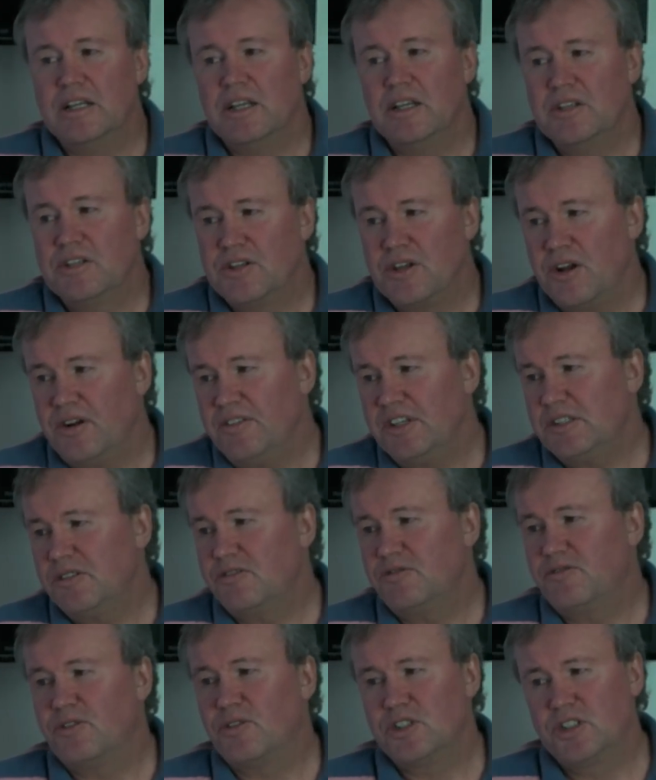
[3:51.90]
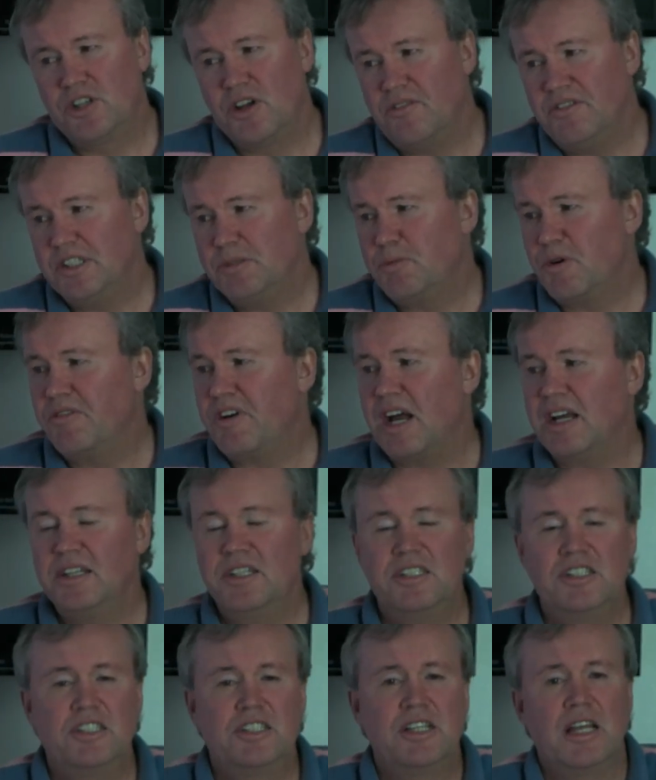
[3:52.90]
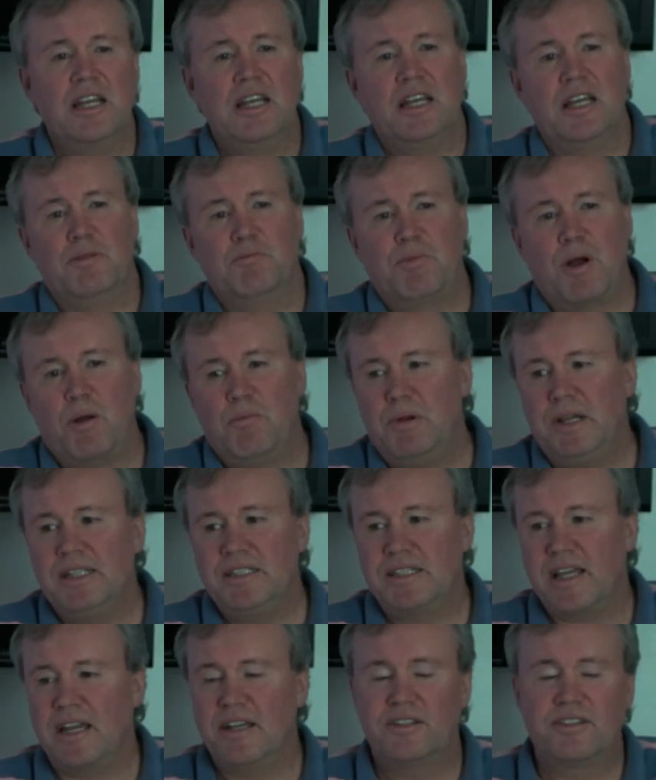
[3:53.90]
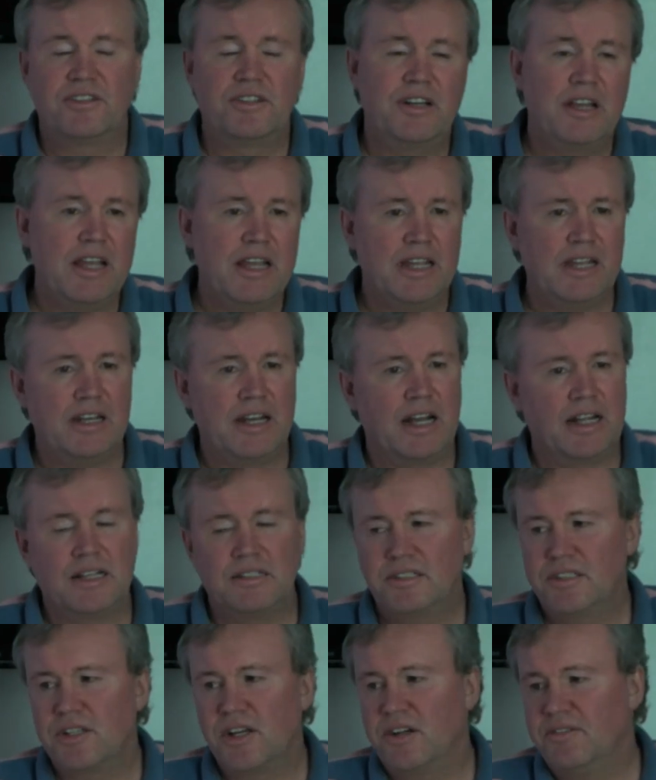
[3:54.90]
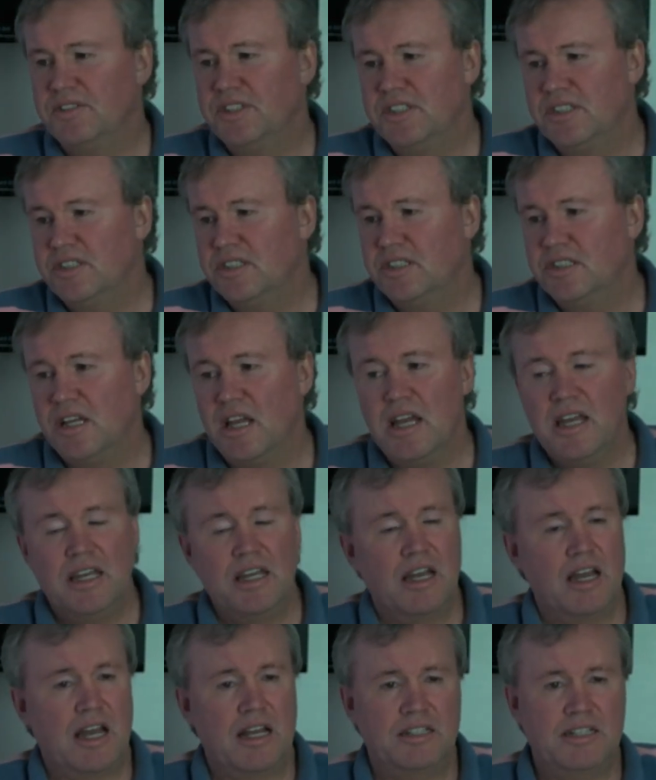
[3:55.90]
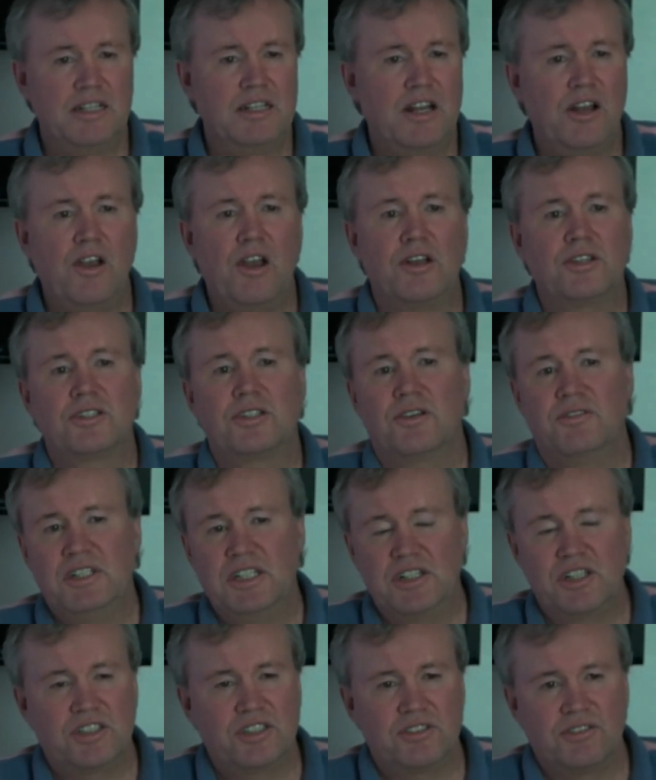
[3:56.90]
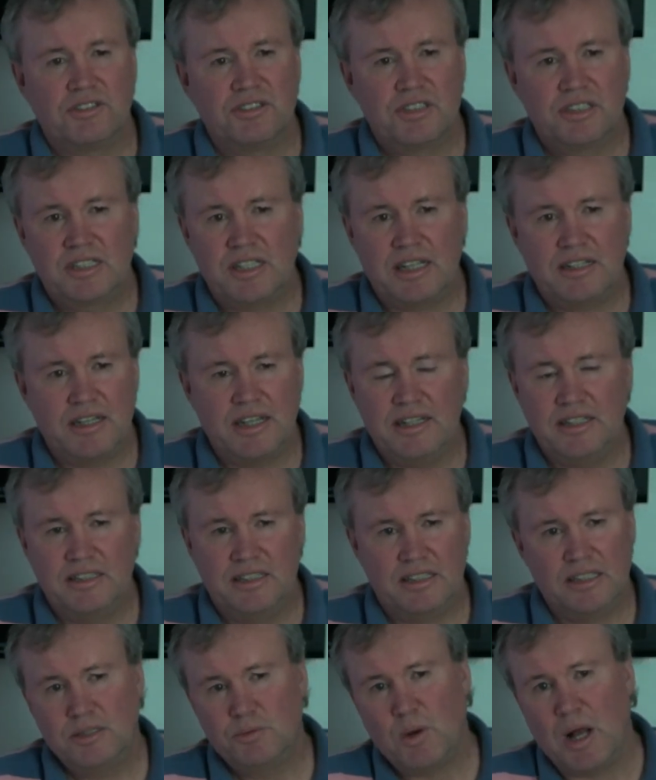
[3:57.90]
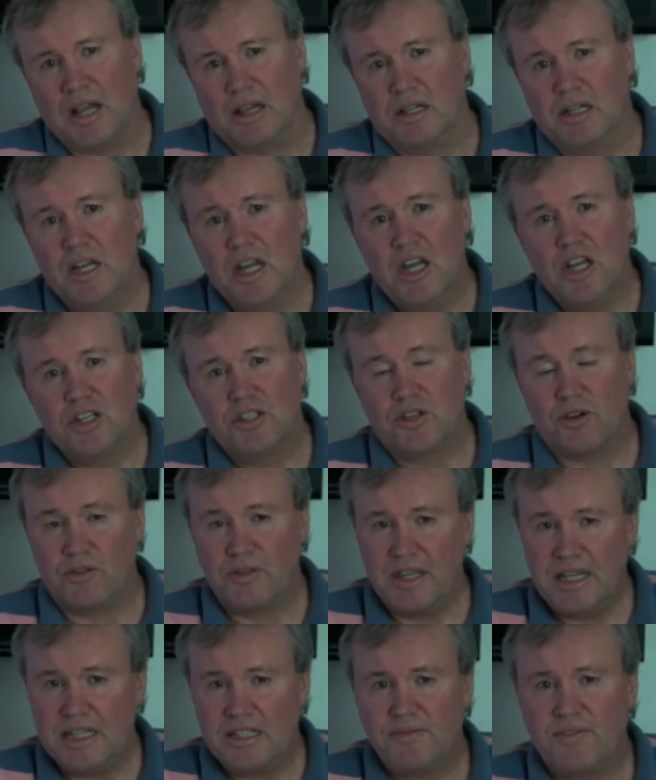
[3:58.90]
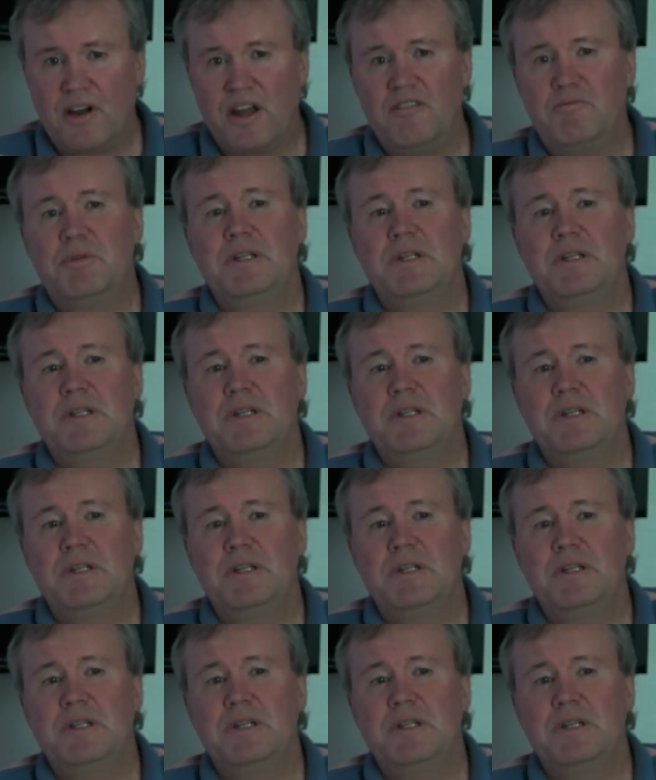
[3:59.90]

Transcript: service providers, in public sector, in health services, and in a lot of industrial settings as well. So these 5